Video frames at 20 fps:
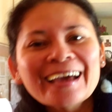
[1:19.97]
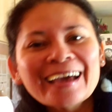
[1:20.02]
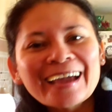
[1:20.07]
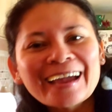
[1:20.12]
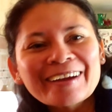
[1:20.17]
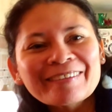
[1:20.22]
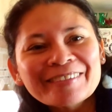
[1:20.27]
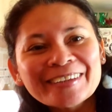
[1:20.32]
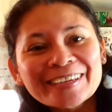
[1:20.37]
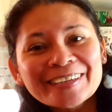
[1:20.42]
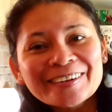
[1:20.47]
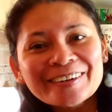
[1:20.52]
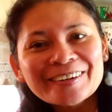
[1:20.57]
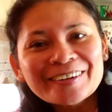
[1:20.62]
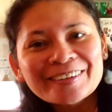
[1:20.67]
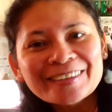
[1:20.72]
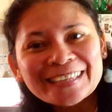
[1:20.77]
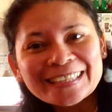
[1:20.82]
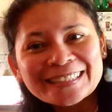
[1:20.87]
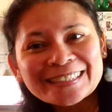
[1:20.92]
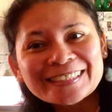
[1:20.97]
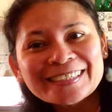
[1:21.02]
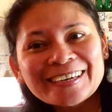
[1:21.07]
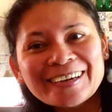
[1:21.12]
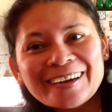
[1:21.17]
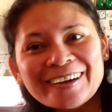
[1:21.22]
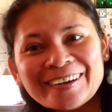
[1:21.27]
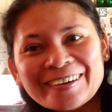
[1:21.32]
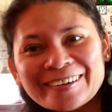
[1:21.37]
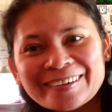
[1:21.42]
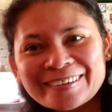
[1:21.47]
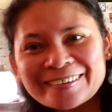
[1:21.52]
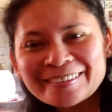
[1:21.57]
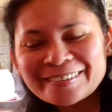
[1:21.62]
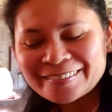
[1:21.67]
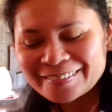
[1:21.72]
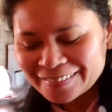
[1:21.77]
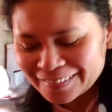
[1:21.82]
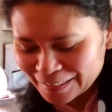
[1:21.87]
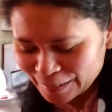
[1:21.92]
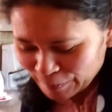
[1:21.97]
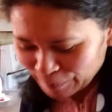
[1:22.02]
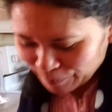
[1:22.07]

Here we go. Let's go.